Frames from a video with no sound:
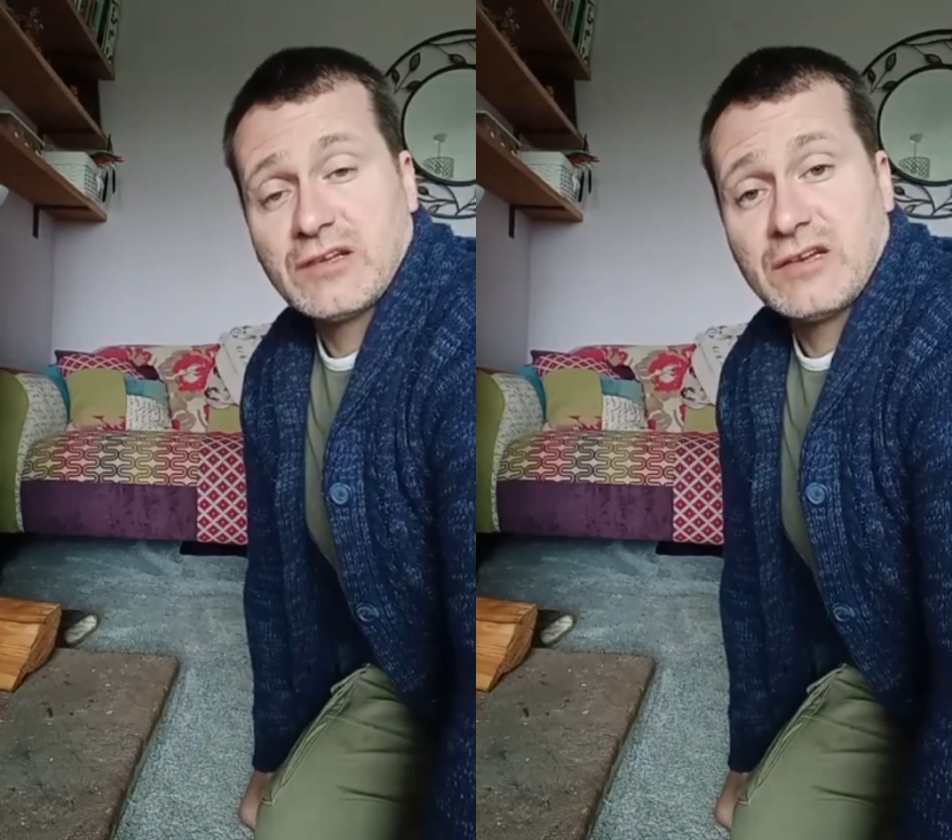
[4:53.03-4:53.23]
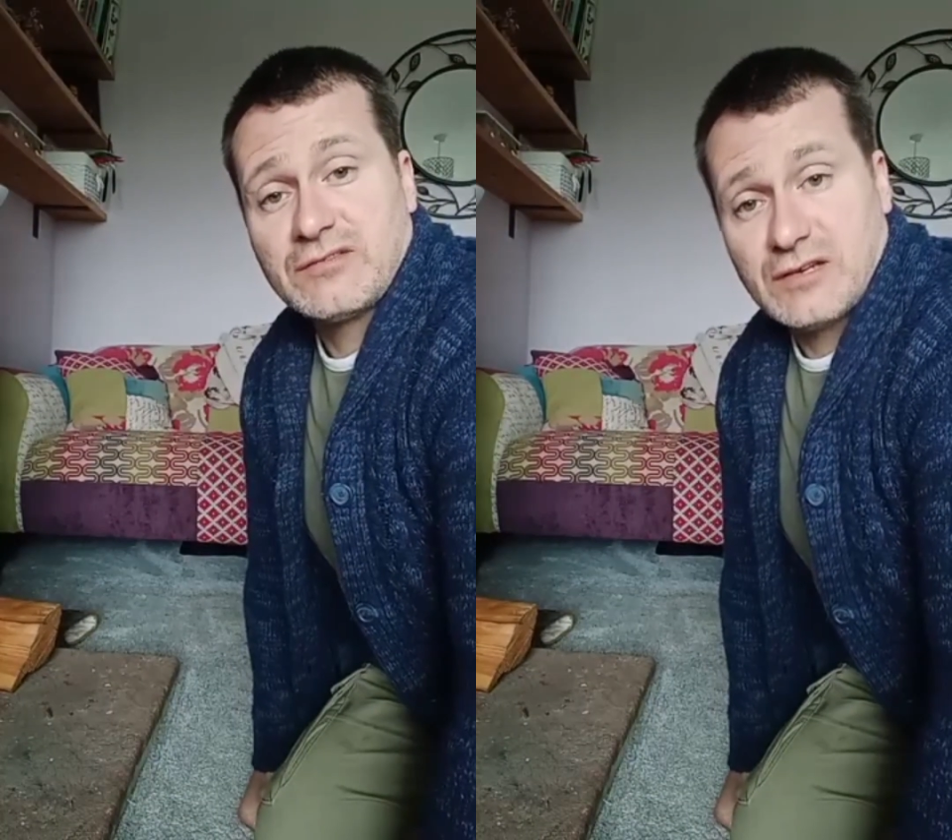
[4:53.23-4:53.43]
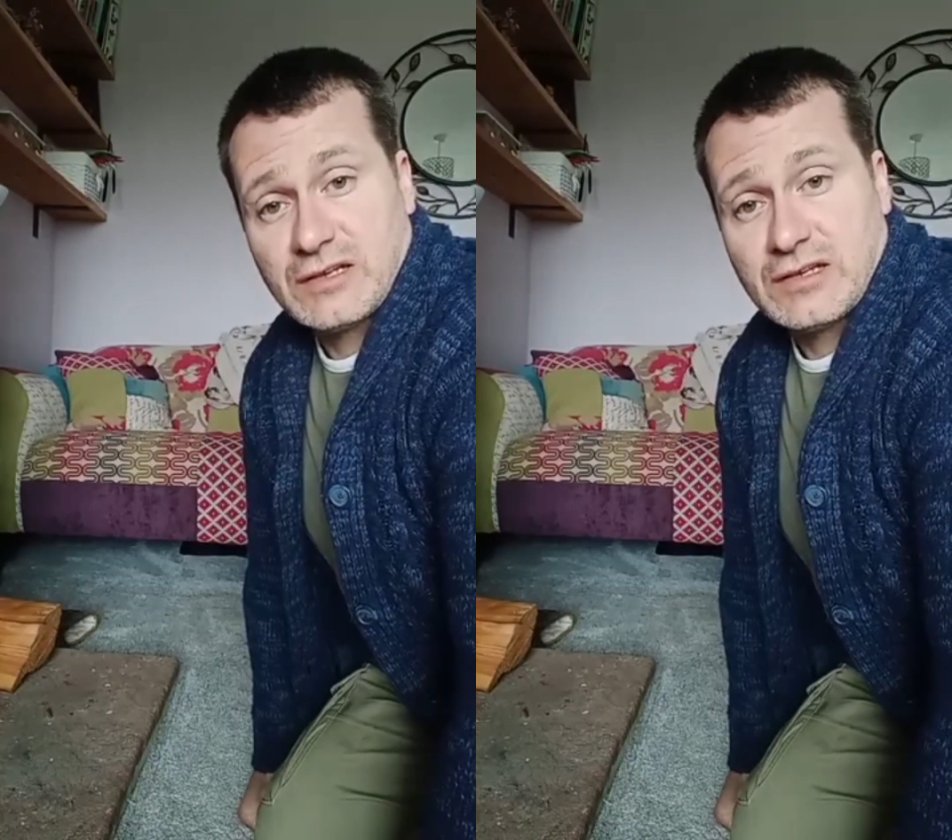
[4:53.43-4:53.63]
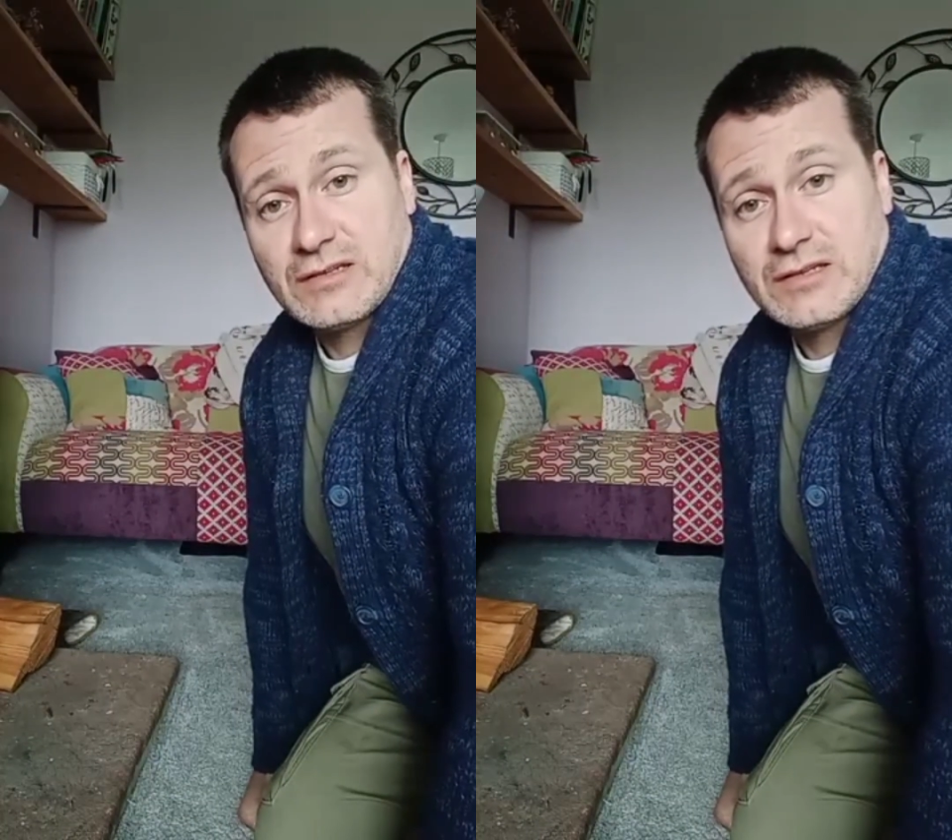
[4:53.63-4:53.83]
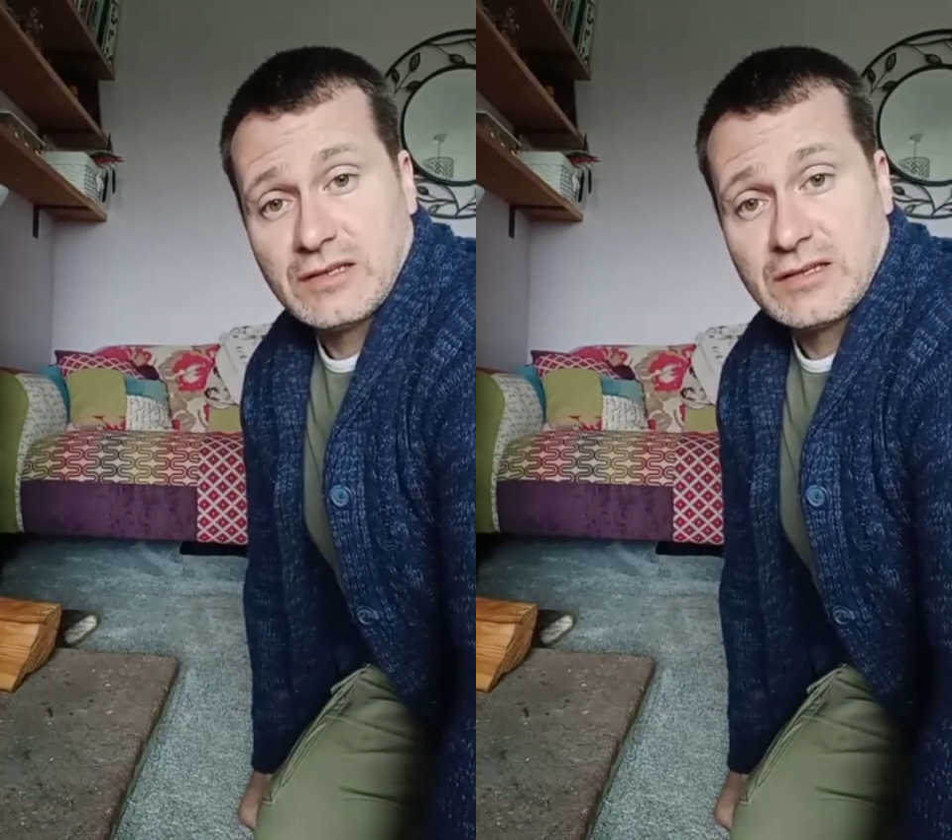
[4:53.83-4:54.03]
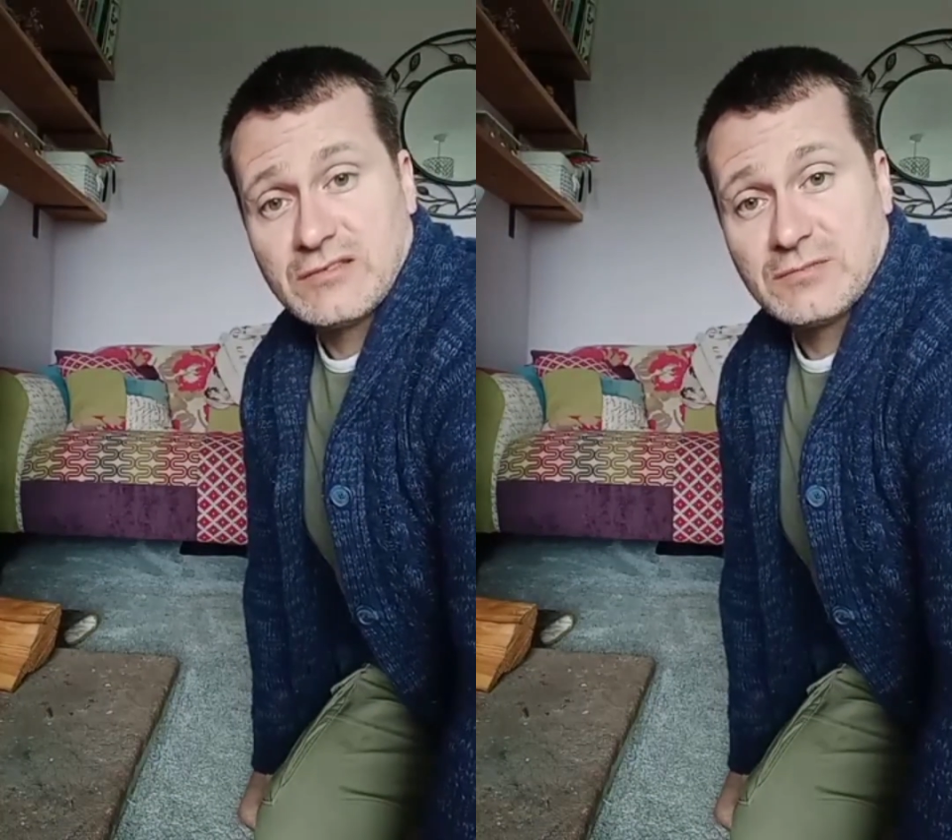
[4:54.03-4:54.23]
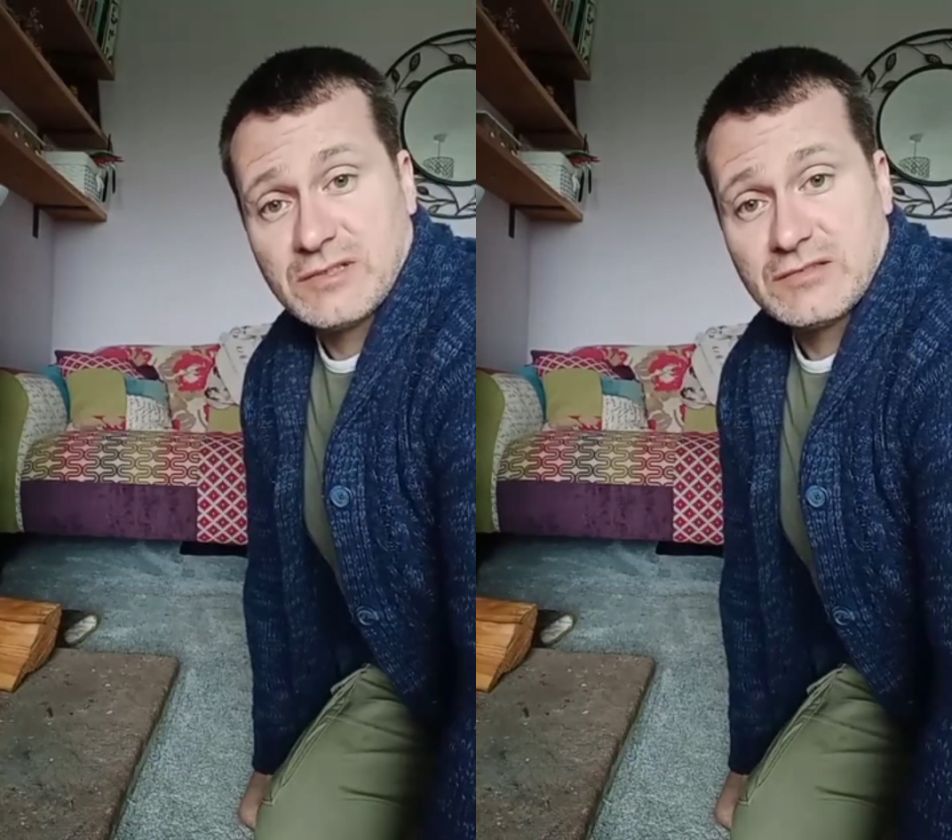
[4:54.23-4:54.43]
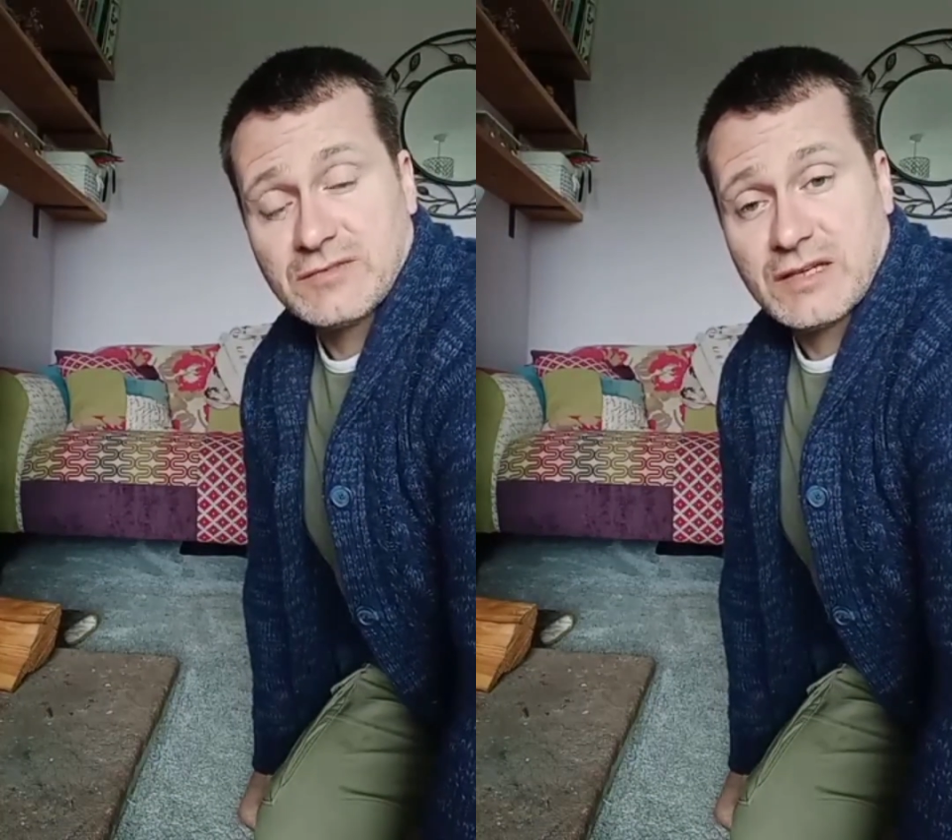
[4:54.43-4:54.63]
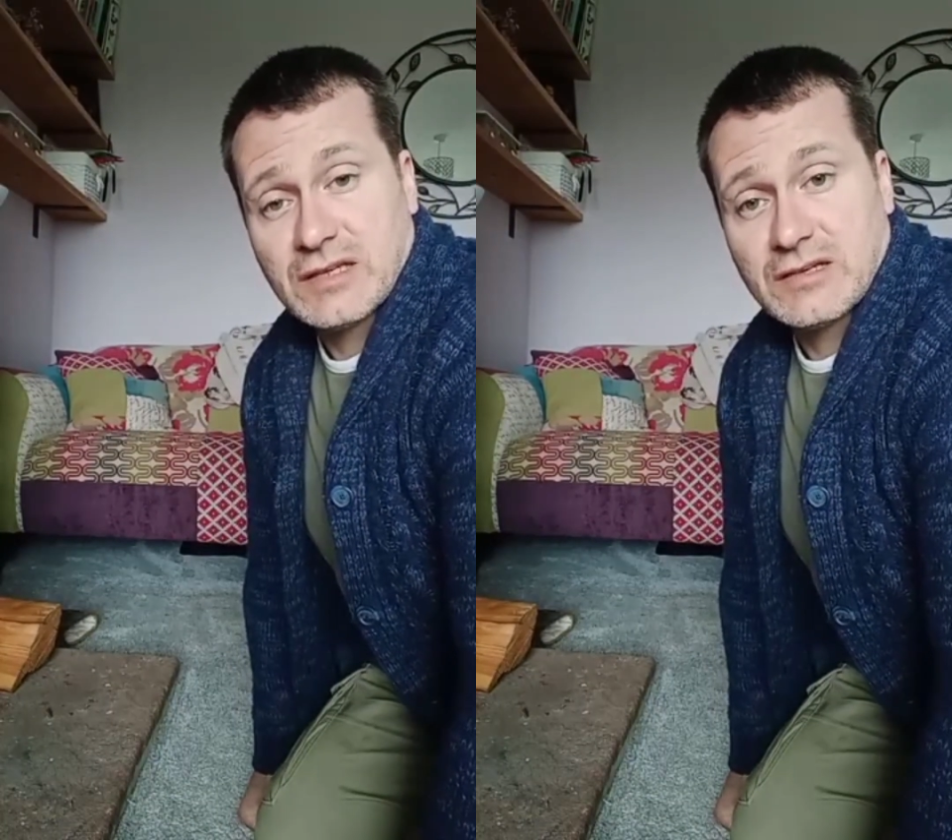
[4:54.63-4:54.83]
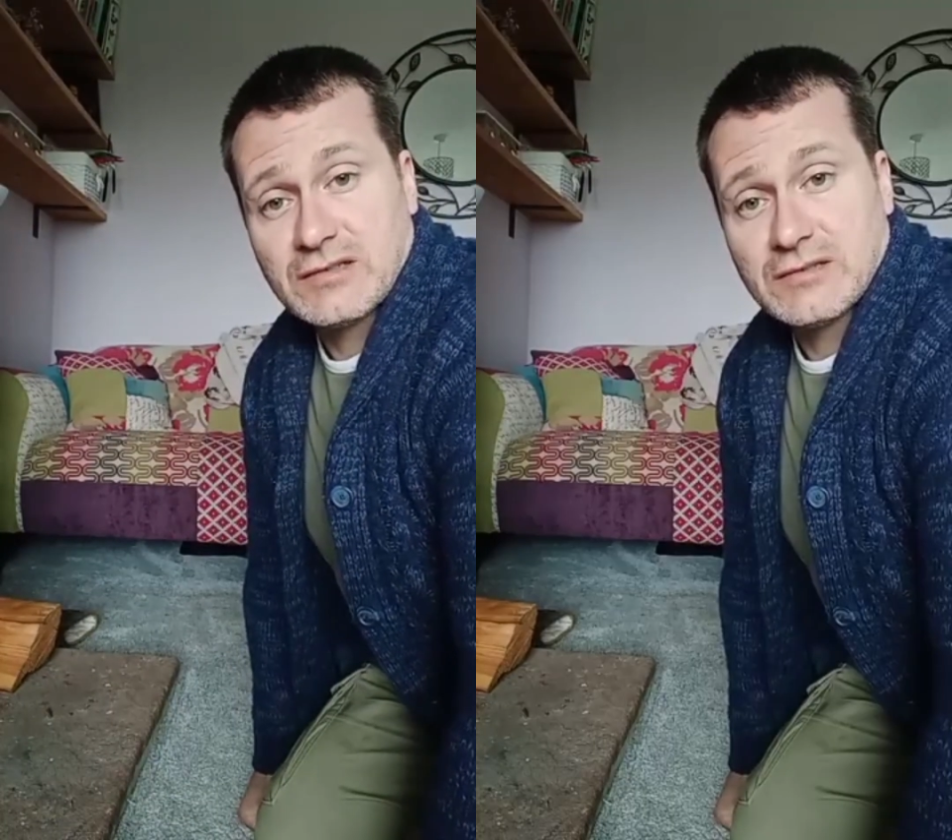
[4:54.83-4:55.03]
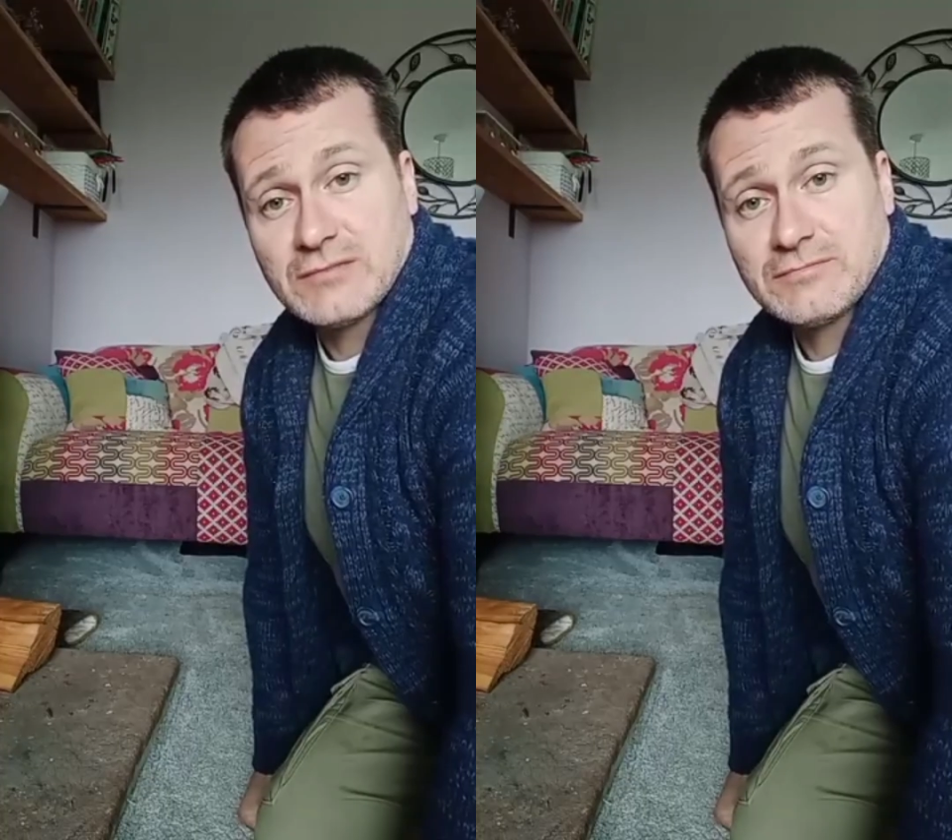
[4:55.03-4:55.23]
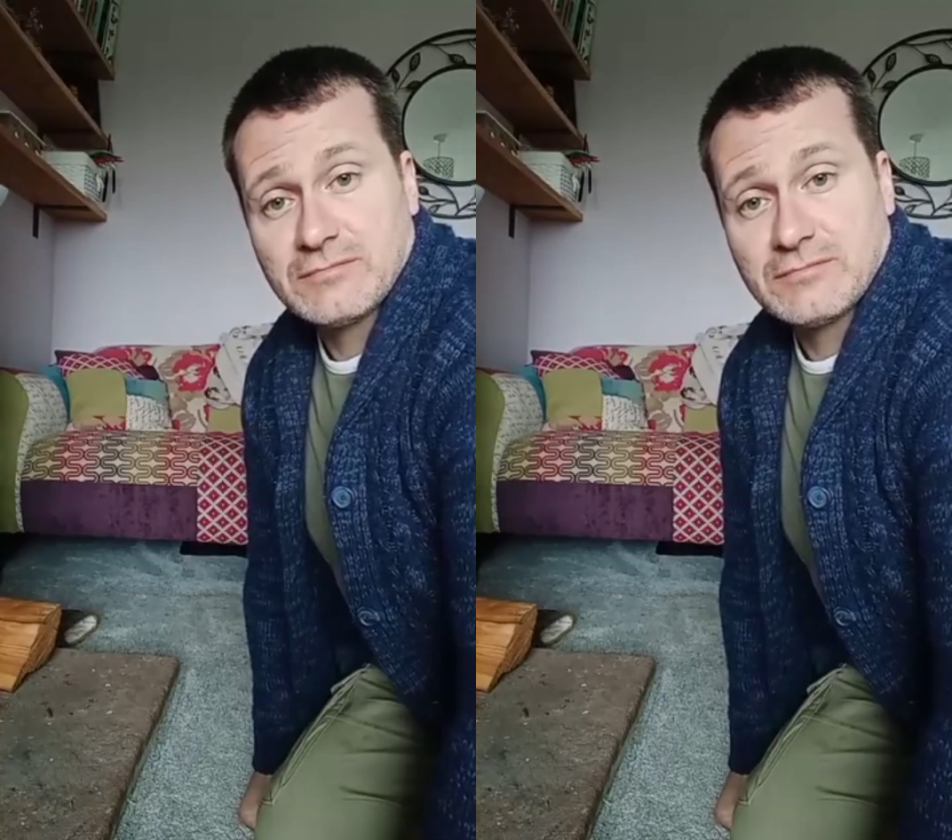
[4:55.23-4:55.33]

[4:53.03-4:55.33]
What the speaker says: nice dry kindling, and some decent firelighters.